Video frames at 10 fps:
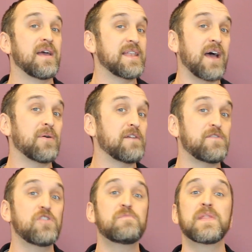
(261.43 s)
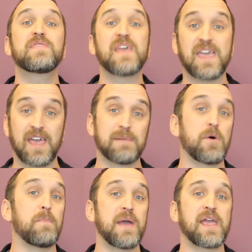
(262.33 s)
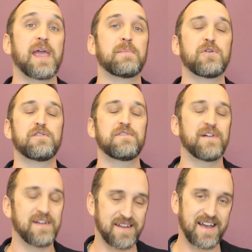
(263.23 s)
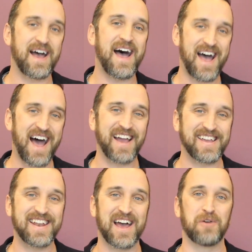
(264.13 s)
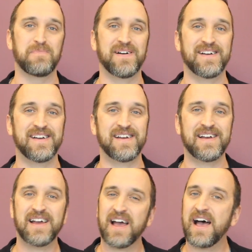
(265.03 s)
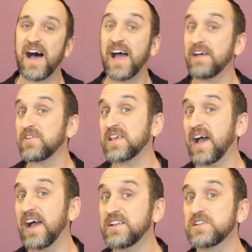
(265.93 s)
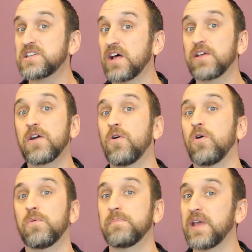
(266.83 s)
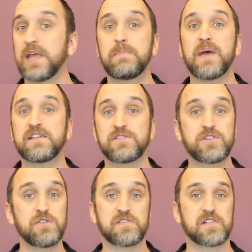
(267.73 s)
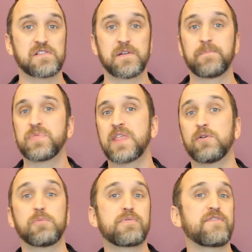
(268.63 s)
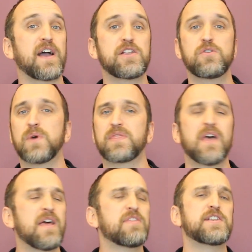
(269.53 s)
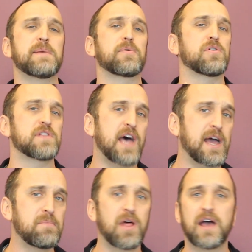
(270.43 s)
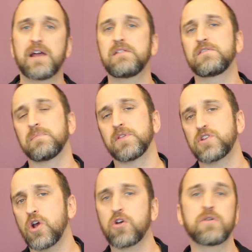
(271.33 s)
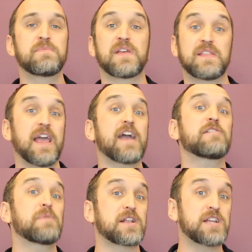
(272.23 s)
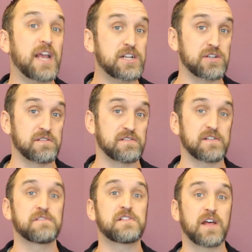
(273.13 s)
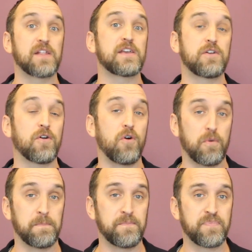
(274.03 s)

Now, if you've been thinking about making a move, I can help. I have a guide to selling a home in Massachusetts that will provide you with the typical timeline, some of the terms, and the expectations of selling your home.